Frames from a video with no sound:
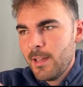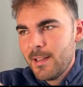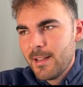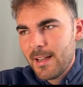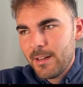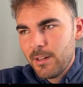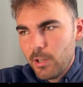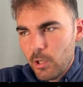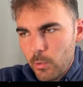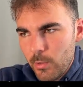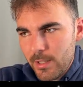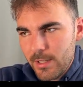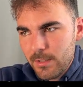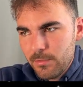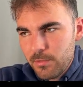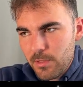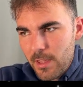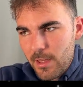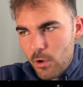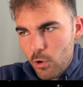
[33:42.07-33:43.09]
And I know it gives
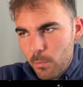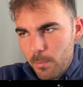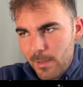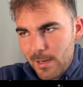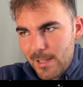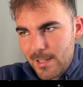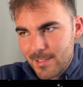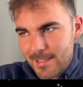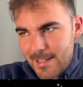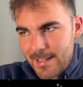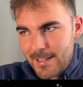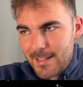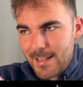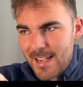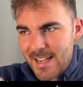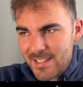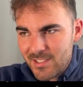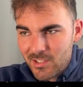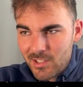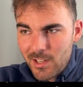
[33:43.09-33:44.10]
the hillbilly attack
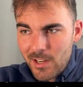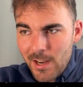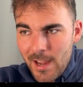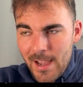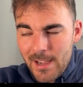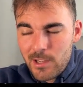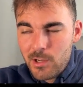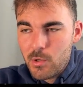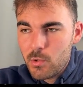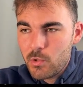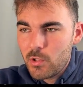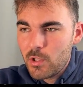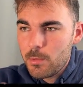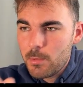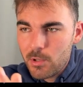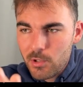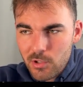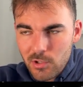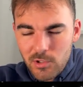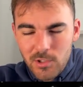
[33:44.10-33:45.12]
as an inaccuracy,
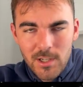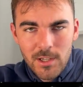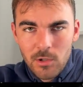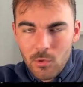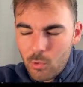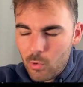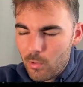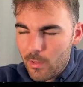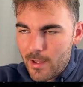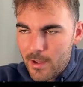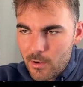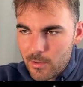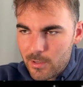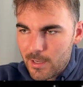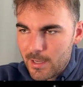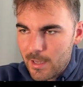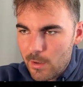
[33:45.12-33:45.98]
but just ignore that, okay?